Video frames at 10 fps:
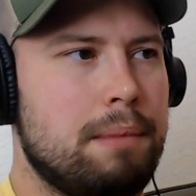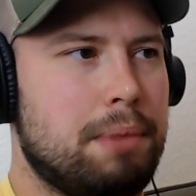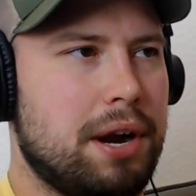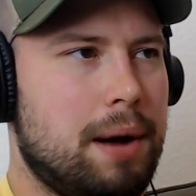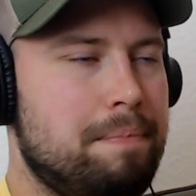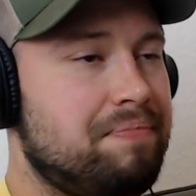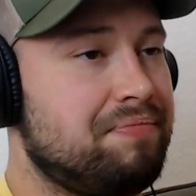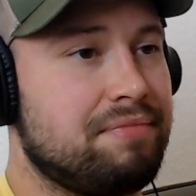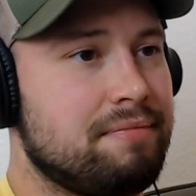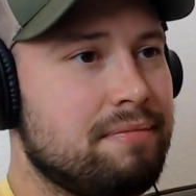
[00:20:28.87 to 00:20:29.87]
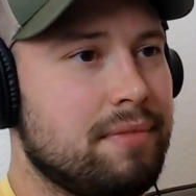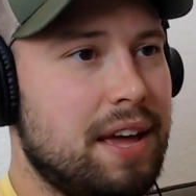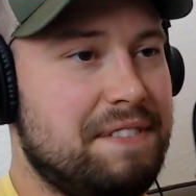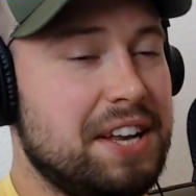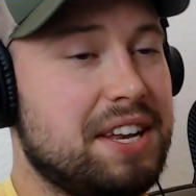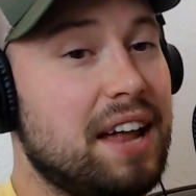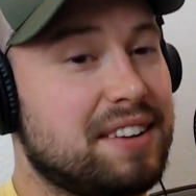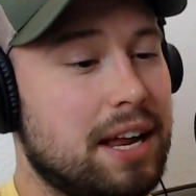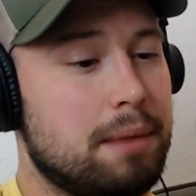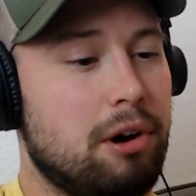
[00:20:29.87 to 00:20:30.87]
But if he does
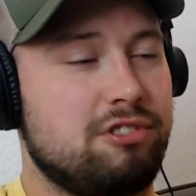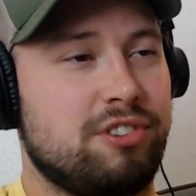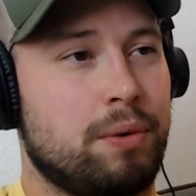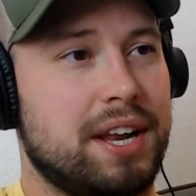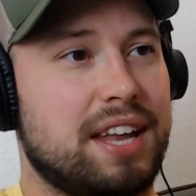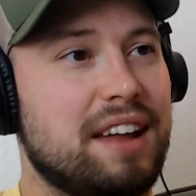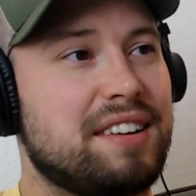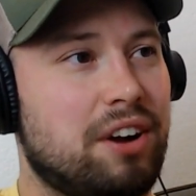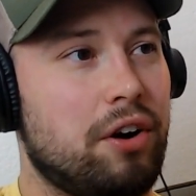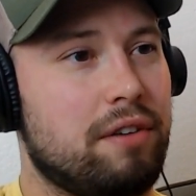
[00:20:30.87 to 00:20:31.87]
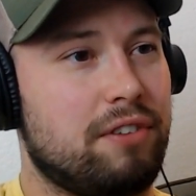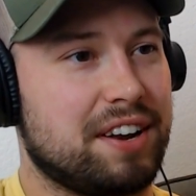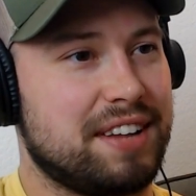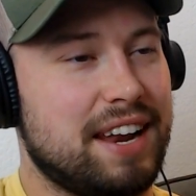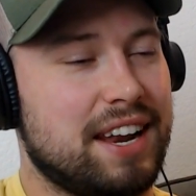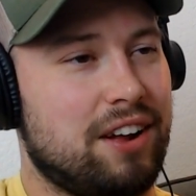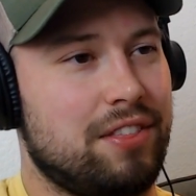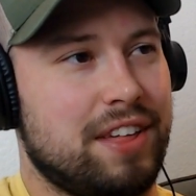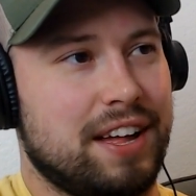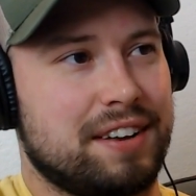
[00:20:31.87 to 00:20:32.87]
get emotional and he does start overextending on
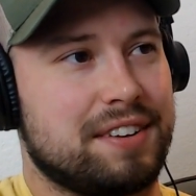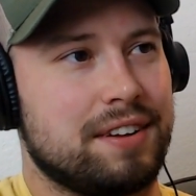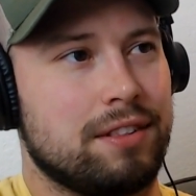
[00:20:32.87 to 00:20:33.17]
things,